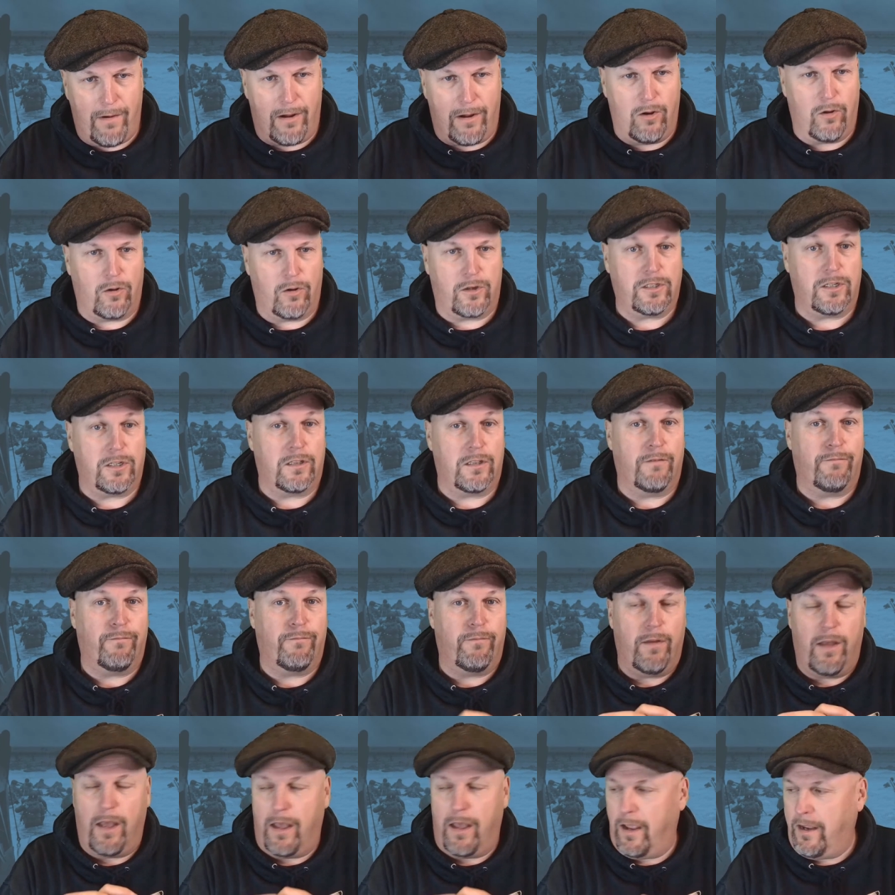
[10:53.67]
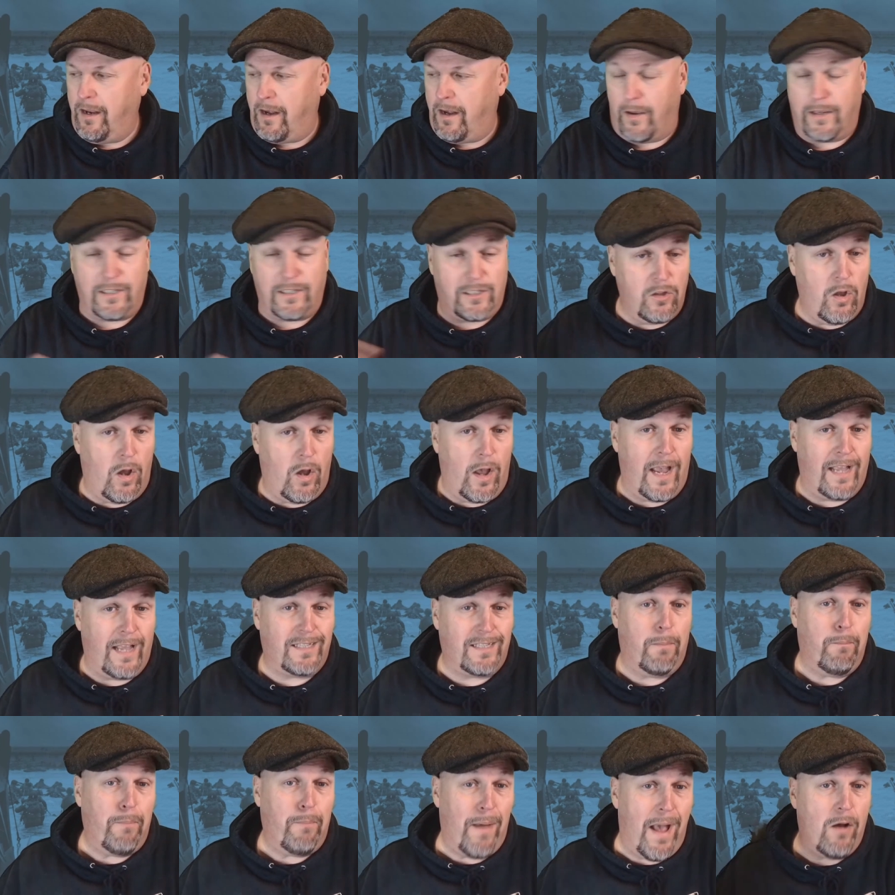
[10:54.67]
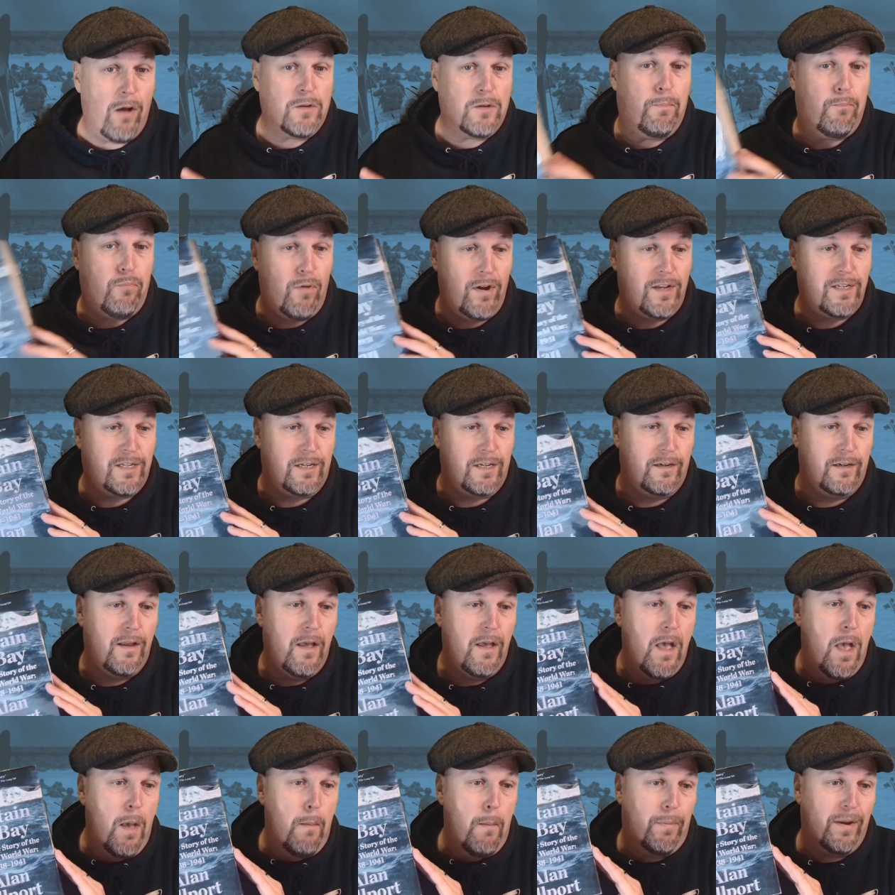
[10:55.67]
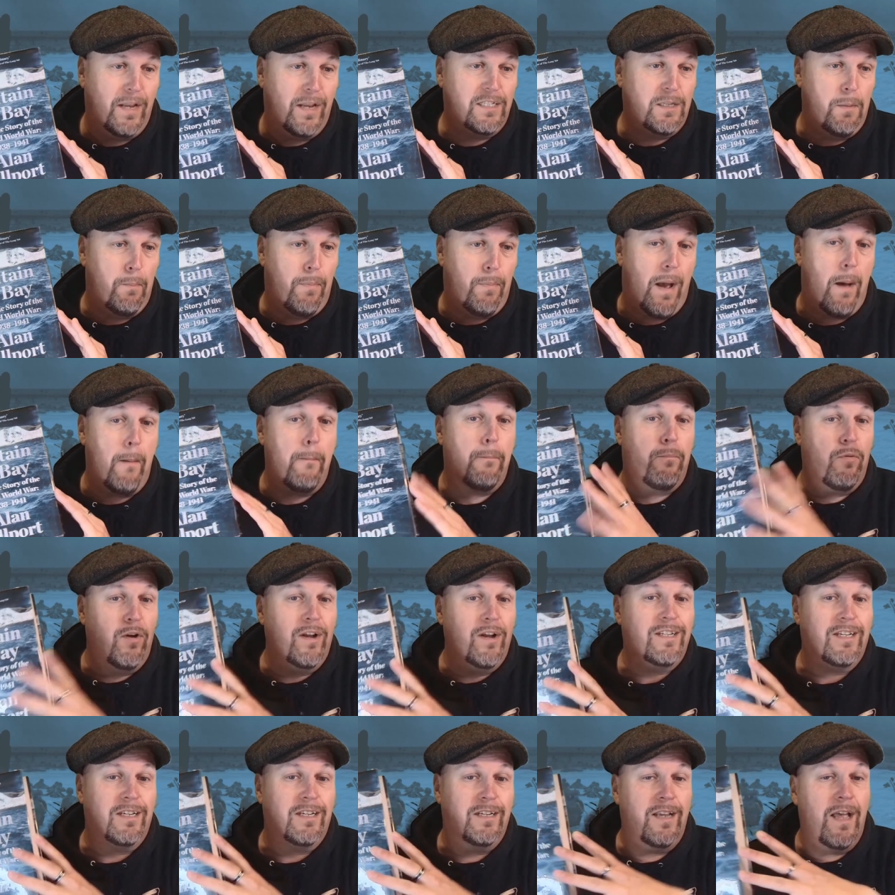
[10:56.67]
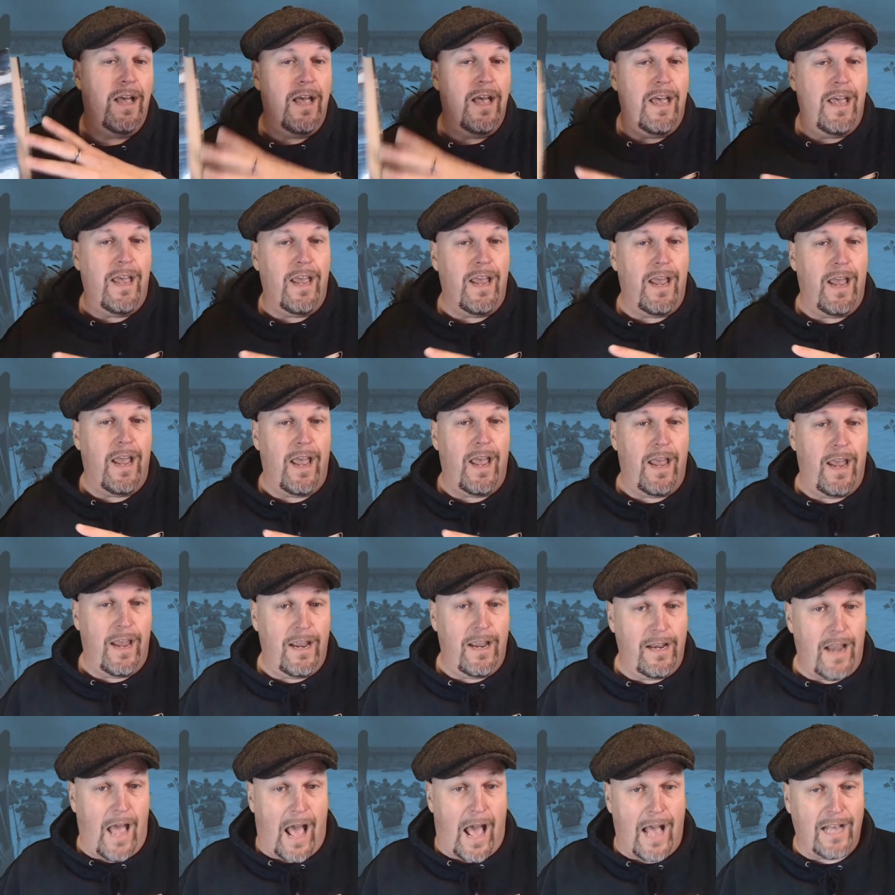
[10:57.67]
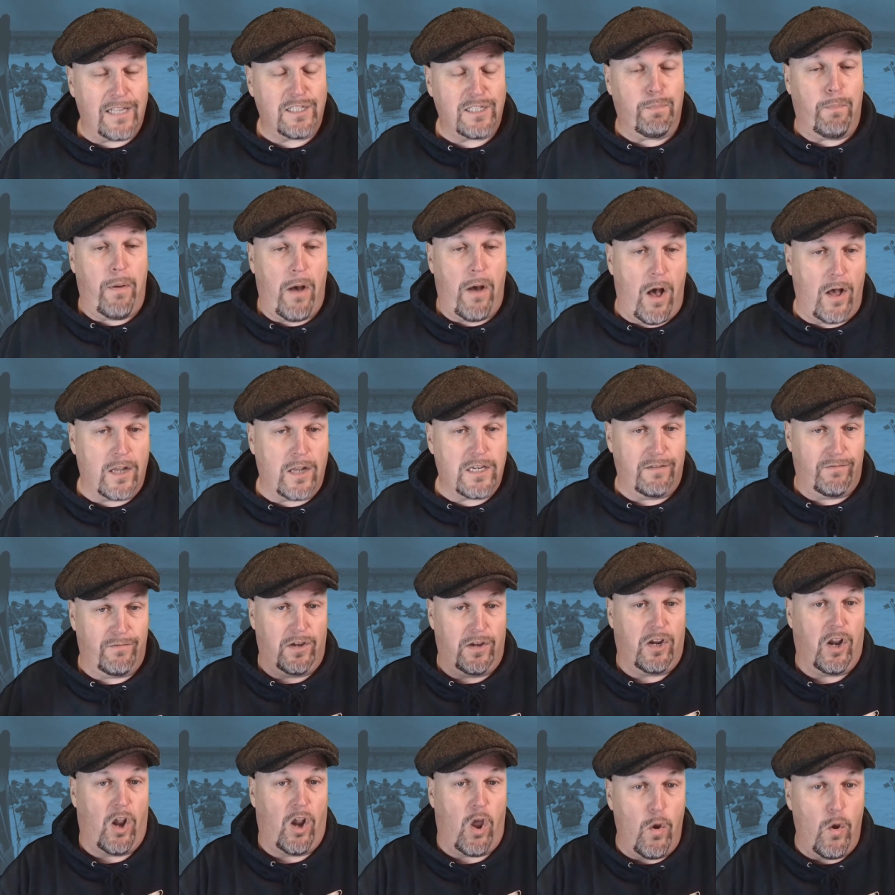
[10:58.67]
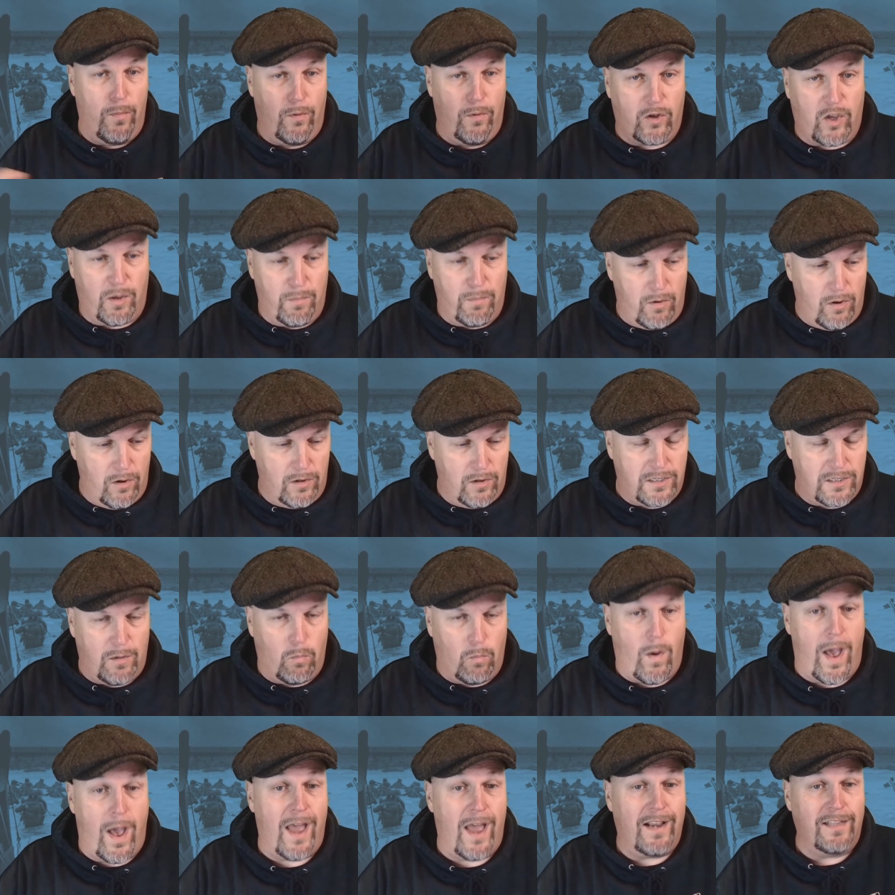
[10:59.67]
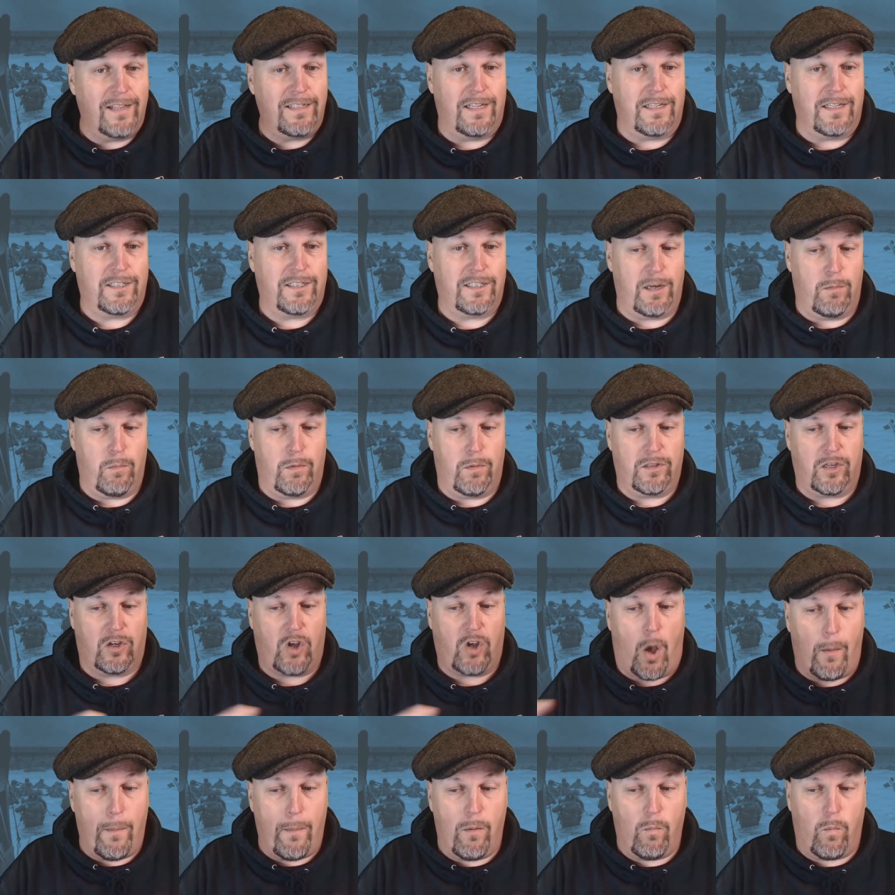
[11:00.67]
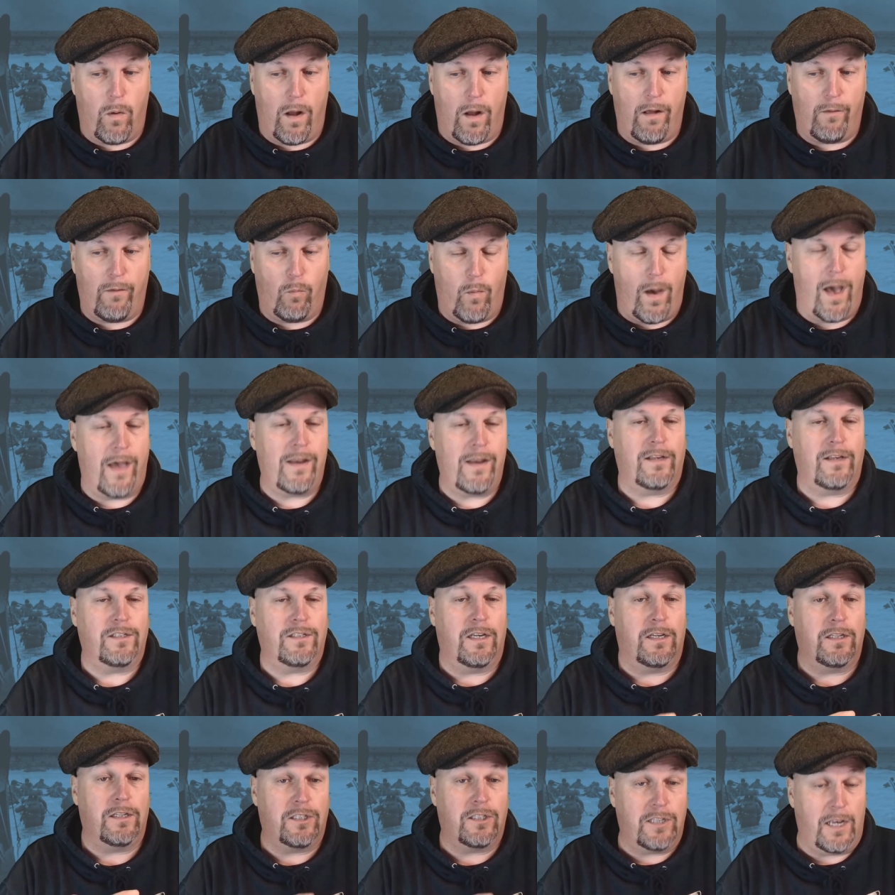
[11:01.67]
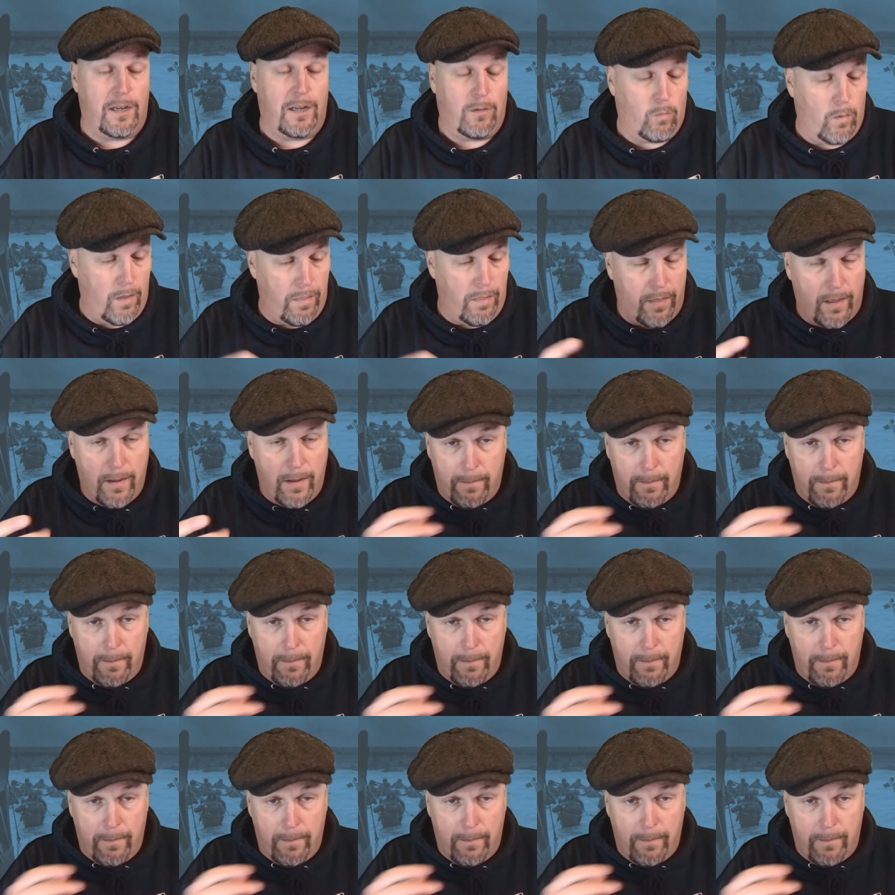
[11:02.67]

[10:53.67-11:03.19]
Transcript: It looks at the, uh, you know, it's not, it's about Britain, but it's about Britain in as part of a global community. Where does it sit with the Commonwealth? Where does it sit with